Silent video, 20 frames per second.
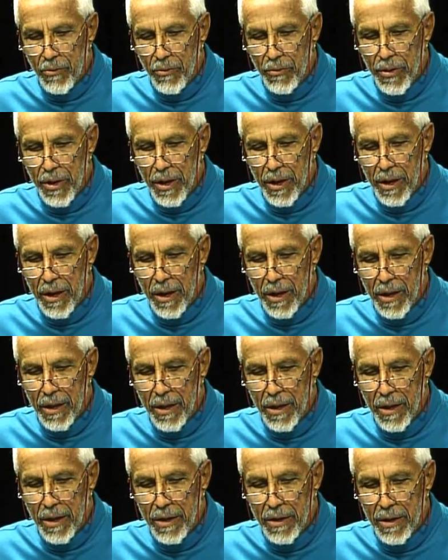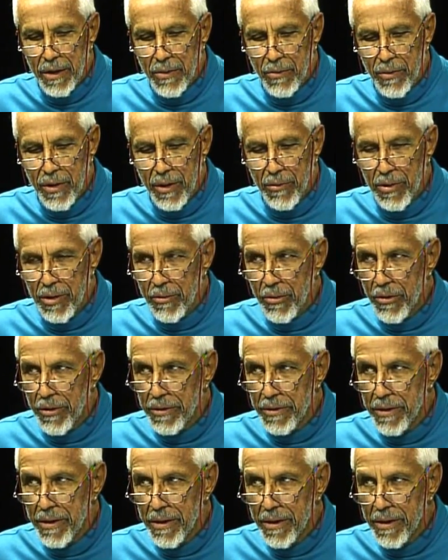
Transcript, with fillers: when and where were you born?